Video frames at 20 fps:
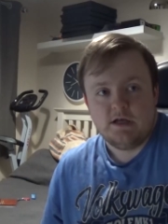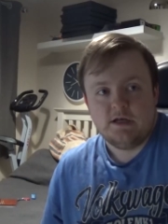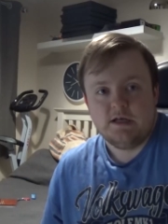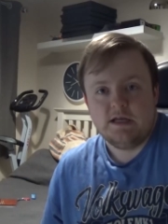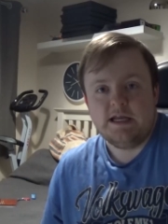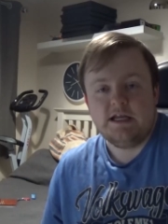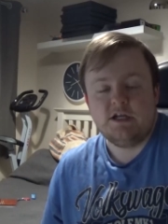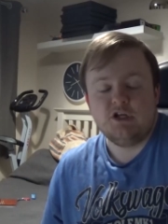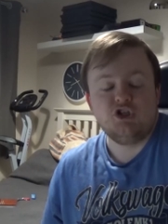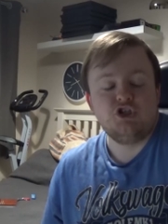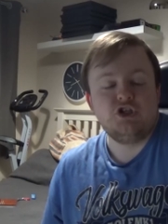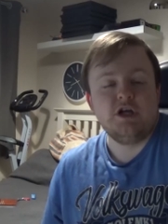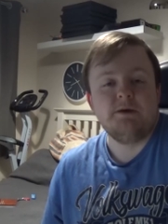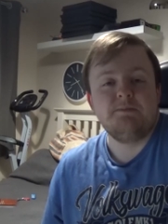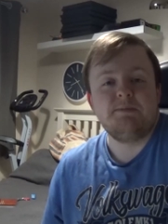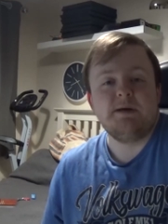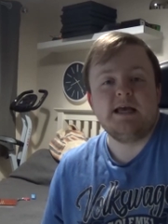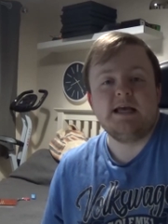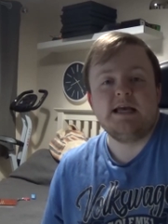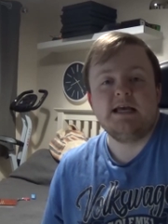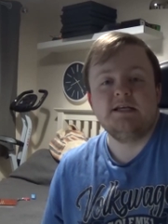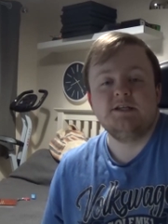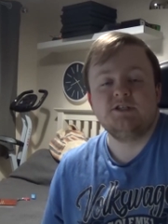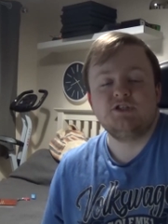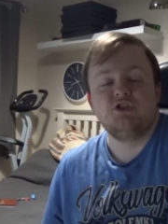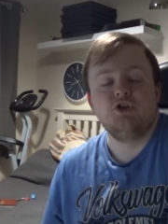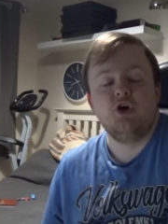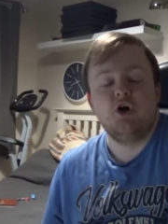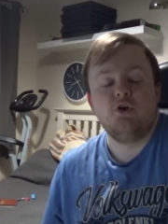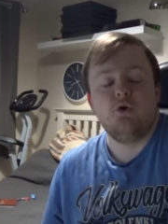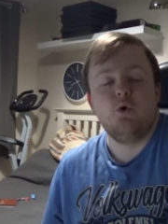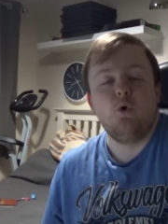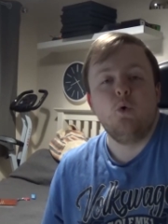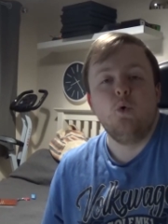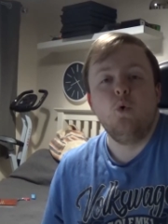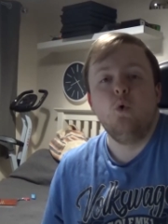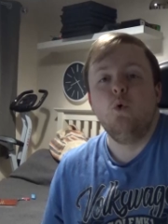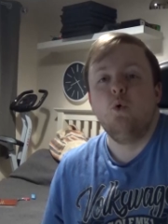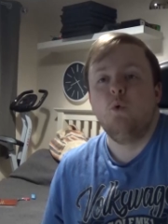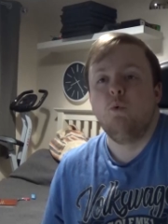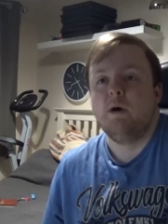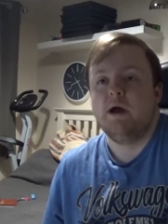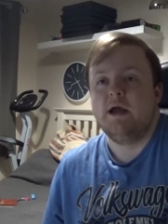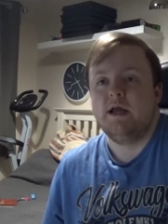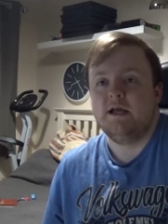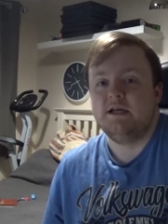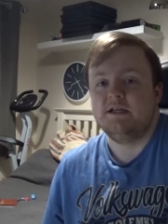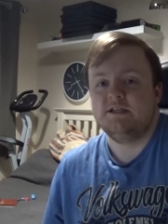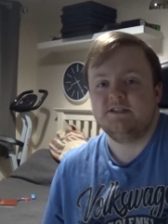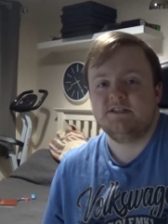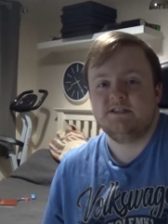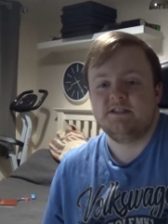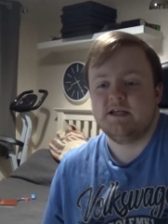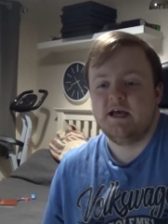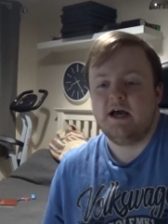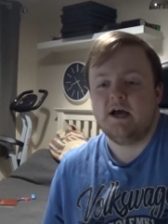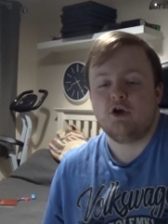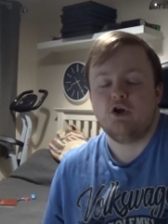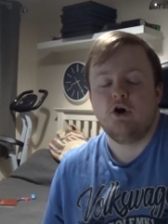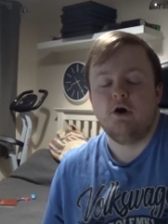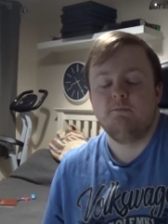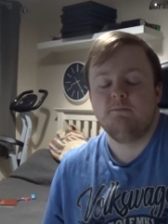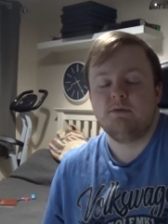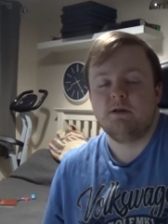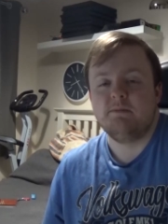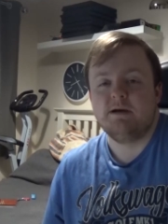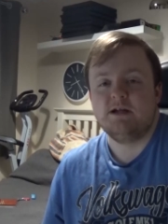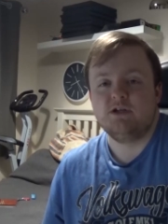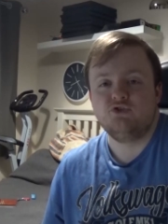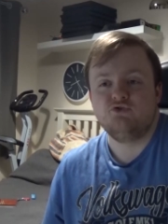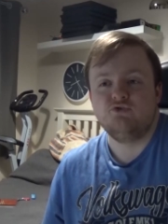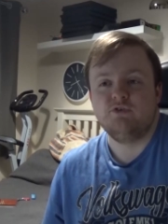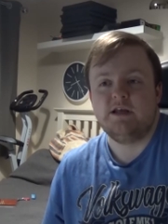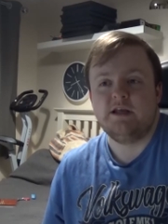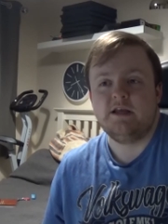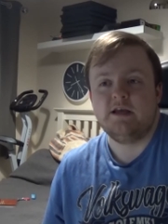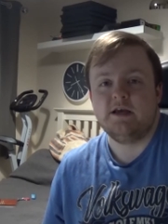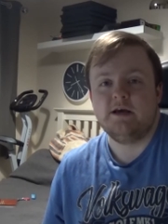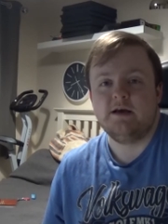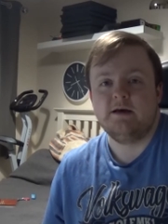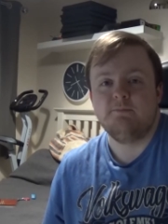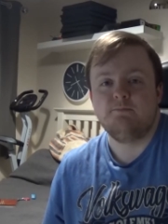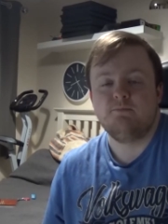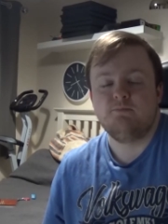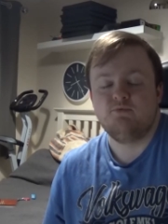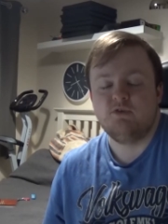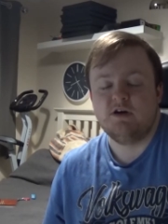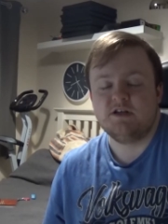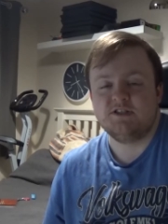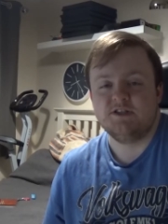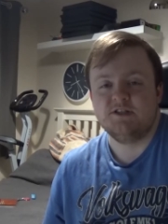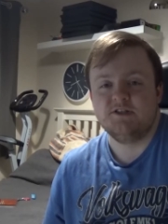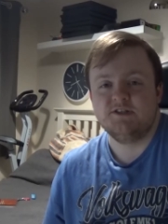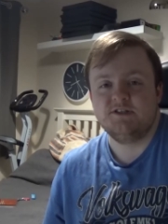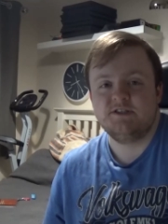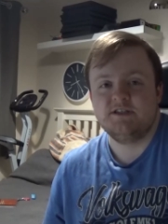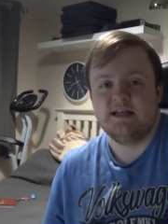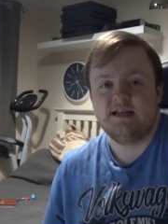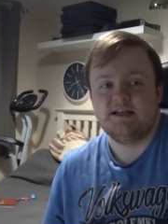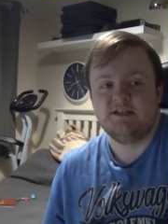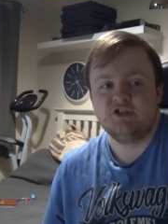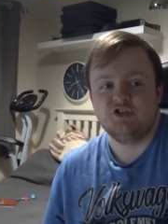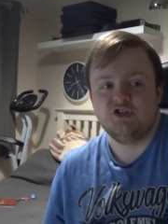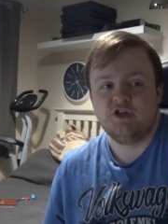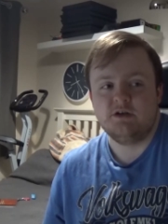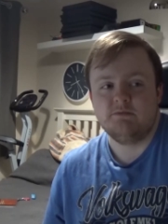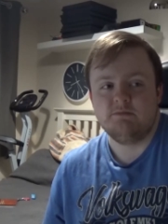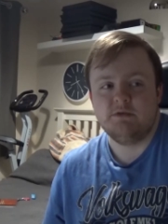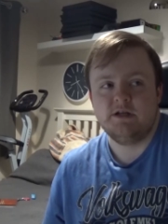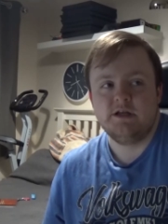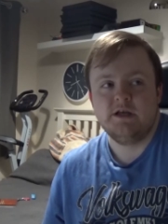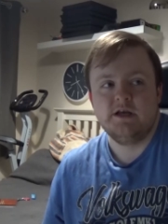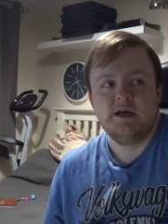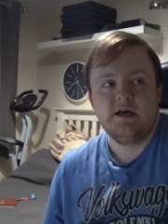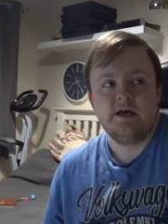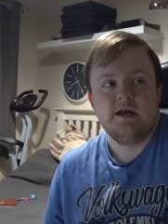leadership is not always a complimentary uh, presence, ladies and gentlemen.